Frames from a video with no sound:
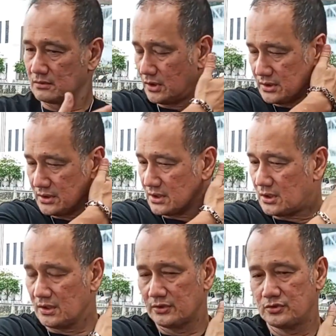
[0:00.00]
got the
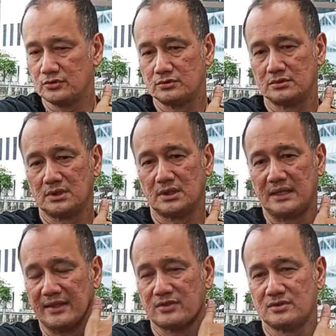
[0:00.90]
collar
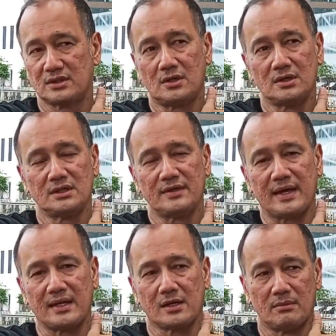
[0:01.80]
length to the collar
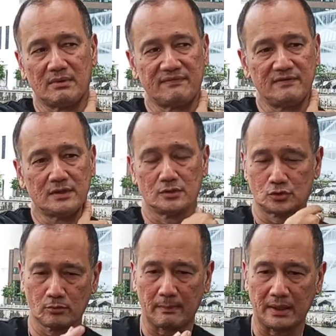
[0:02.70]
and then got my fever,
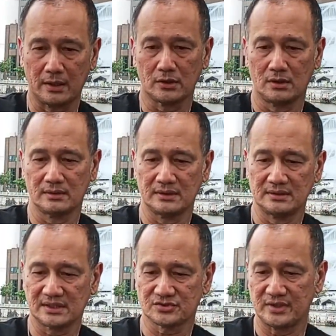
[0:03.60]
took my Panadol.
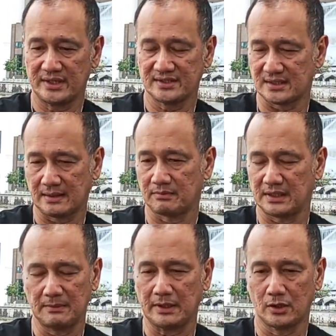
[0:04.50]
Next 3 days I kept
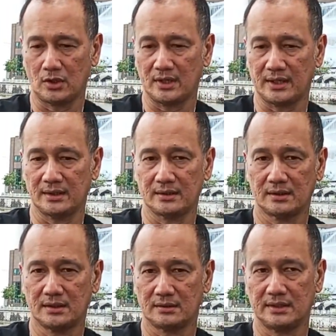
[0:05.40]
taking Panadol, and then
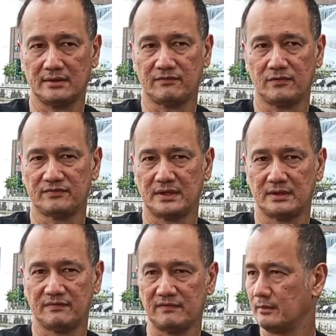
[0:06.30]
third day, fourth day the
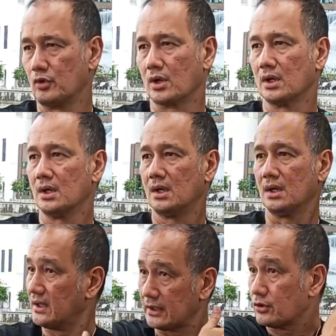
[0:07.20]
fever broke.
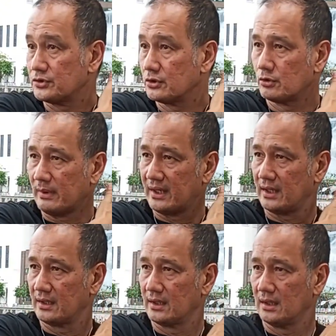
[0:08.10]
I could continue to grow my hair.
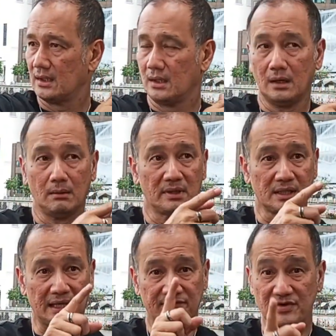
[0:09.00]
But then
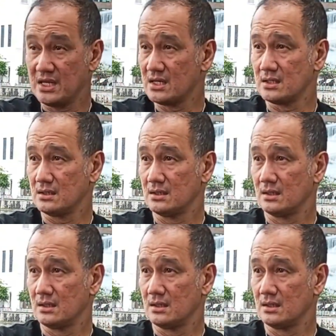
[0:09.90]
every year